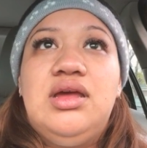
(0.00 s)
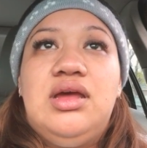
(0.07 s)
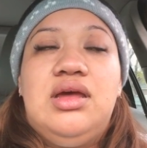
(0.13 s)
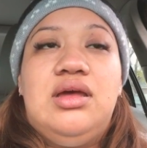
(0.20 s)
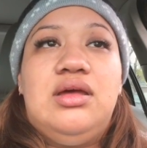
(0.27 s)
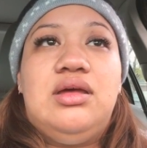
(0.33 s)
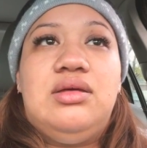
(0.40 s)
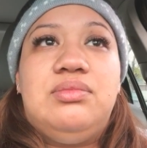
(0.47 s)

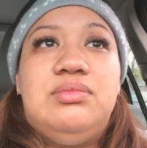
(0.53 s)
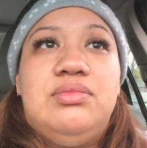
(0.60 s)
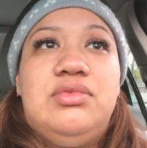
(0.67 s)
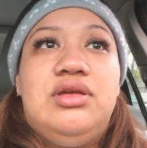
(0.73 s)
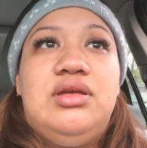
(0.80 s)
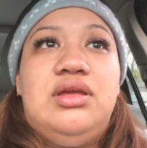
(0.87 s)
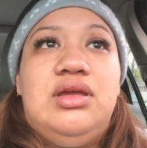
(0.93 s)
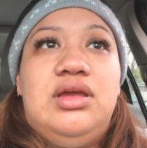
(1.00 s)

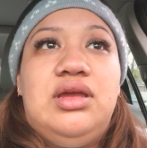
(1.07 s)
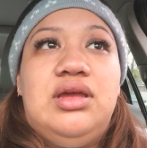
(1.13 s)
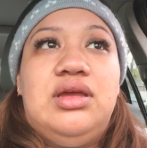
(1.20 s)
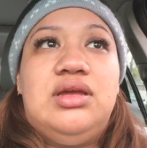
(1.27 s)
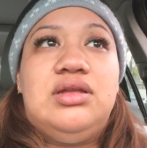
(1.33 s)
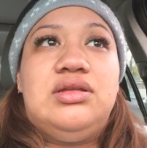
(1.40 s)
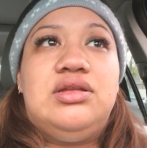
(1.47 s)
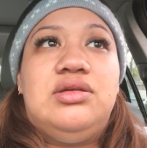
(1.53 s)

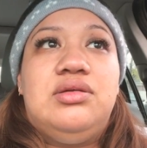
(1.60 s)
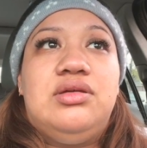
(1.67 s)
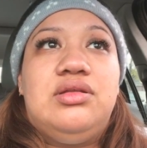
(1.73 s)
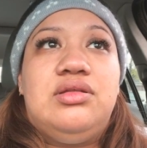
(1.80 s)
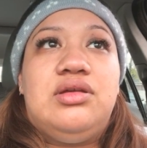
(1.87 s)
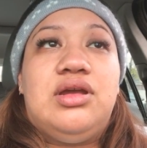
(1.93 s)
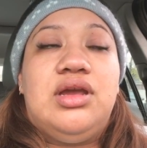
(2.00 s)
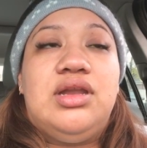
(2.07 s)
and
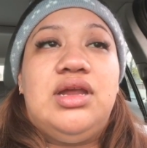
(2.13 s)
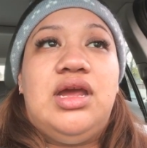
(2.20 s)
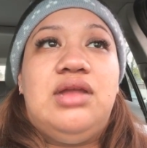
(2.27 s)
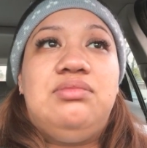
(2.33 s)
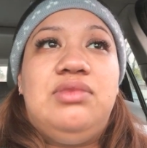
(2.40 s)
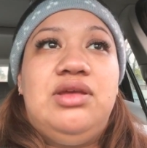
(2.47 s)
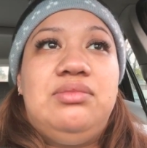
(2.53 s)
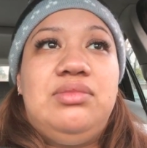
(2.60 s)
they're gonna
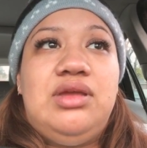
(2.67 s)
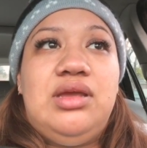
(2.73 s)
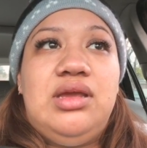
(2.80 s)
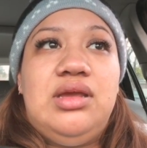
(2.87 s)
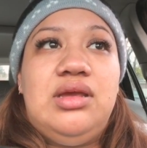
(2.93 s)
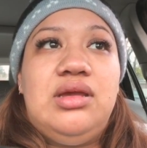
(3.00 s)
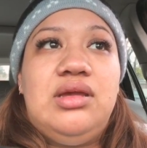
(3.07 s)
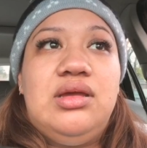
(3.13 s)
admit
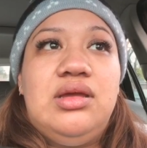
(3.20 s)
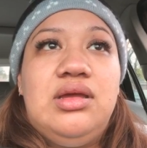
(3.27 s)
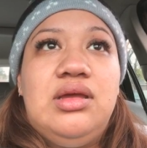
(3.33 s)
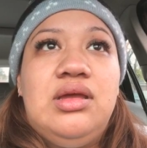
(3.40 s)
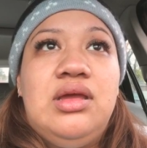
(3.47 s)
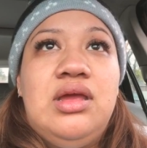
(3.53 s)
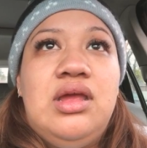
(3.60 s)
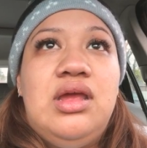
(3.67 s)
me,
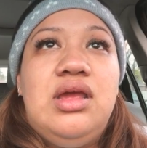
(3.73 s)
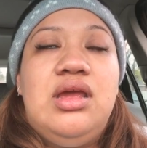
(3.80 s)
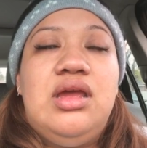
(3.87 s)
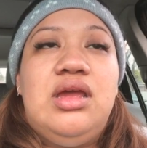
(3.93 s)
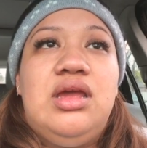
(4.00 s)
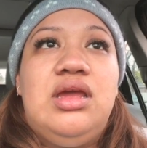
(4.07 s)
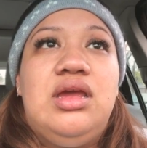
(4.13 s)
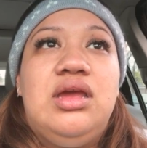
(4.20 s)

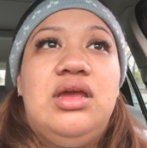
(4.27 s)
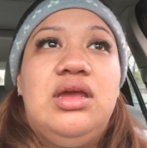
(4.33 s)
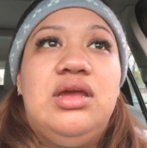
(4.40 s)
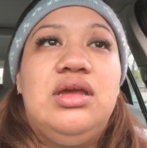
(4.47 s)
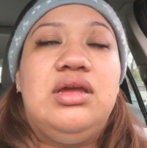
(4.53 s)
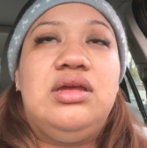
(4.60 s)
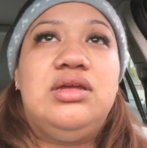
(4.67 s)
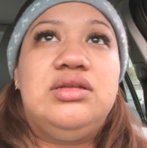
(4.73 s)

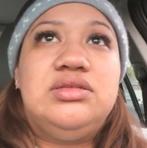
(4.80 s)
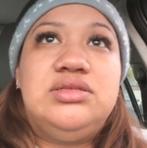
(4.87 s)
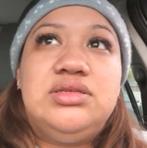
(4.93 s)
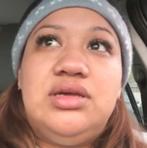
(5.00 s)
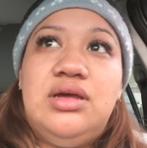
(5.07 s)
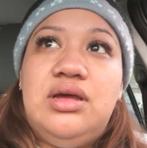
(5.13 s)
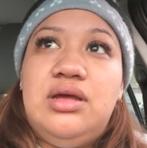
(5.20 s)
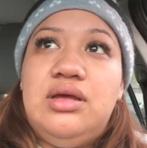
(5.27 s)

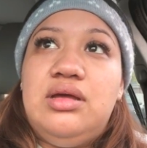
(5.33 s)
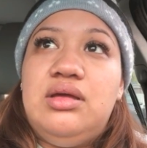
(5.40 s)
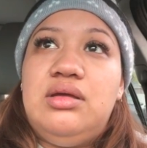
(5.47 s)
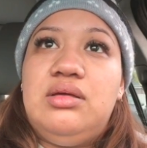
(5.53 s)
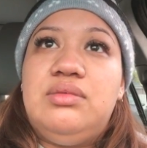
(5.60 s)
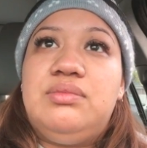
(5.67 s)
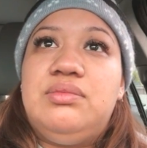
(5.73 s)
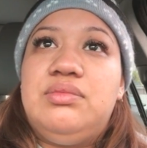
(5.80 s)
and
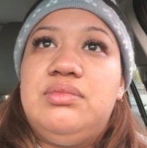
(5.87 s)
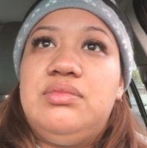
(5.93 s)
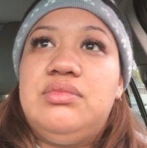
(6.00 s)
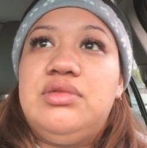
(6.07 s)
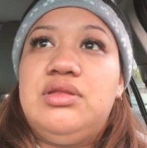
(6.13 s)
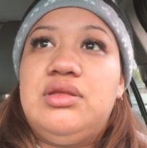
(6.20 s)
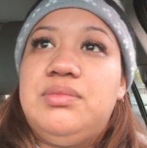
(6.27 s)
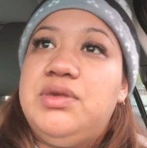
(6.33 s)

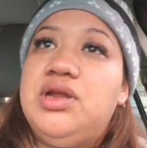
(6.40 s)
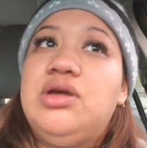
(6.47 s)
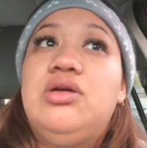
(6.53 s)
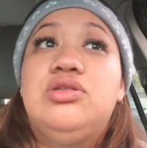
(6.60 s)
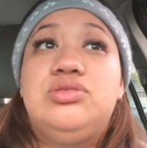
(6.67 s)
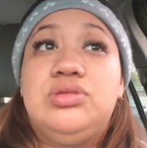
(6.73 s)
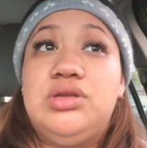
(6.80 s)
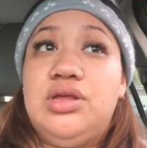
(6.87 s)
I'm gonna
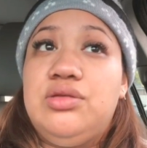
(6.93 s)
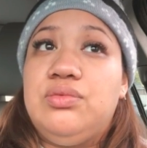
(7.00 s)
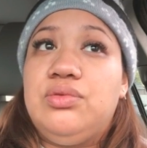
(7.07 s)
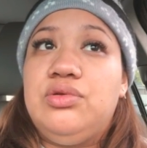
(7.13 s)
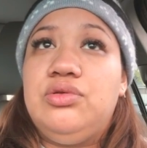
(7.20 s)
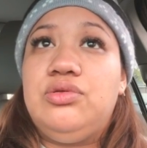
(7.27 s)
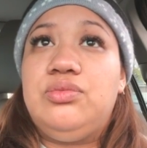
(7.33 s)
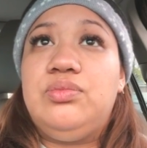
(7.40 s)
go to another
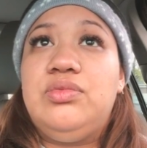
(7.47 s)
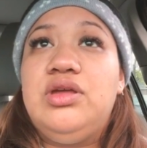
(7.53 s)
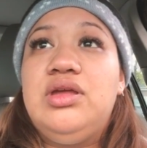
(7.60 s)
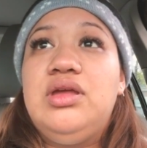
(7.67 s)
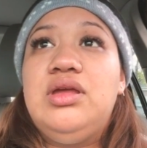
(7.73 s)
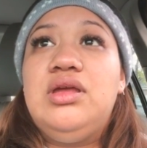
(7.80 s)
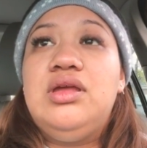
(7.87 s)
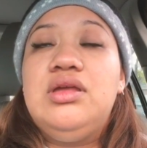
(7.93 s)
room,
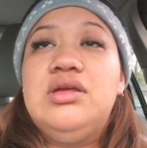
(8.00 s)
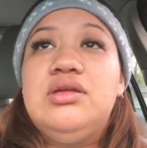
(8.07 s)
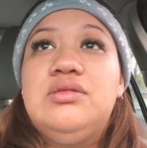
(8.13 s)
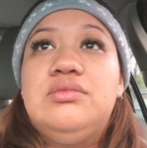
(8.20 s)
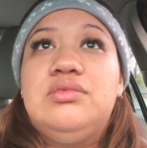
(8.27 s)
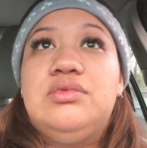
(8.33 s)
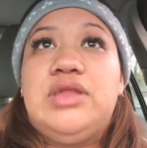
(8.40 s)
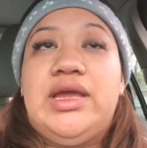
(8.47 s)

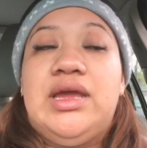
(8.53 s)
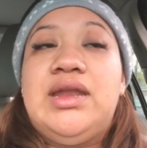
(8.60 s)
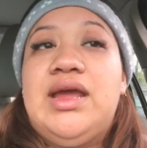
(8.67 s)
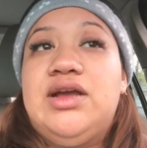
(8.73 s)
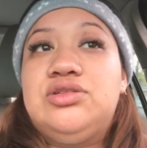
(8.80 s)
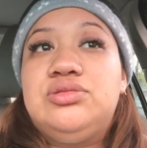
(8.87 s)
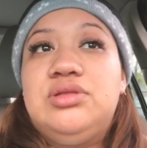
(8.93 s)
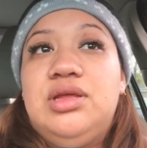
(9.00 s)
like an
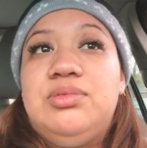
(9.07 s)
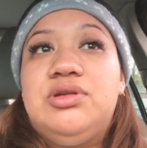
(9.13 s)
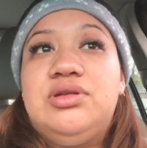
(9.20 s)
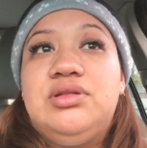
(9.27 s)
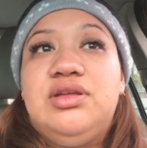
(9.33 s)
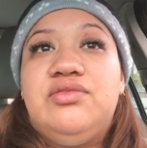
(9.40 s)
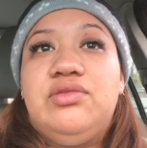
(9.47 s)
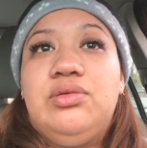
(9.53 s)
actual labor and
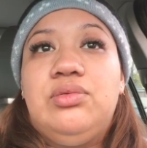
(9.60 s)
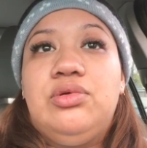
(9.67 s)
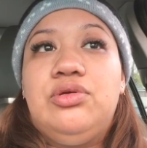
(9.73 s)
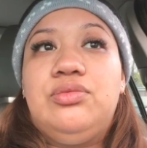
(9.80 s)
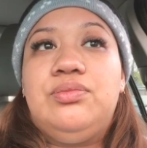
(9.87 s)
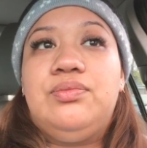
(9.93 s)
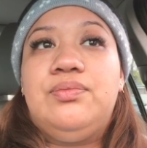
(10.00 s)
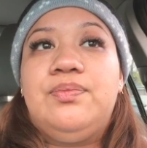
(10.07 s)
delivery
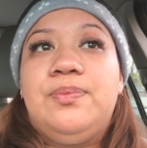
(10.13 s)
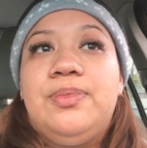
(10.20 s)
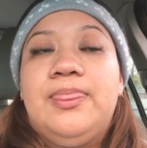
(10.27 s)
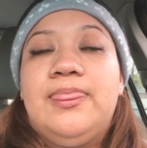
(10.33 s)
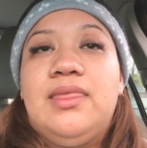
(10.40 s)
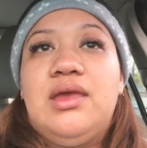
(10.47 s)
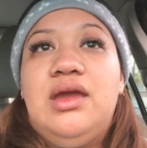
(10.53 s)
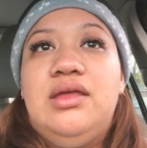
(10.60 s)
room.
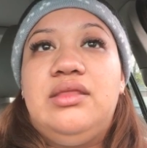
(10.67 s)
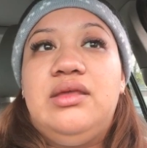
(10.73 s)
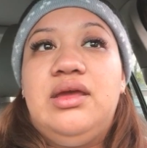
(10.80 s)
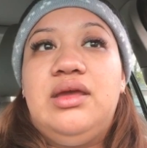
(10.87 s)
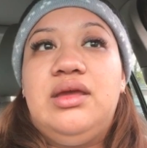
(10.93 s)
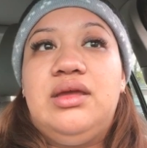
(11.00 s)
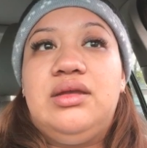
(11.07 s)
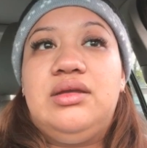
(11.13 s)
And
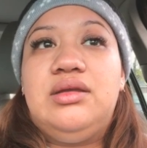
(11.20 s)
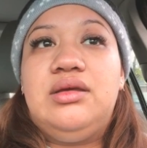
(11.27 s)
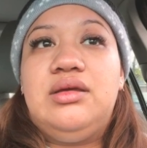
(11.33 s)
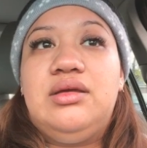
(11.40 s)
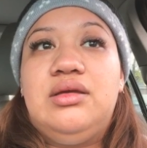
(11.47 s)
then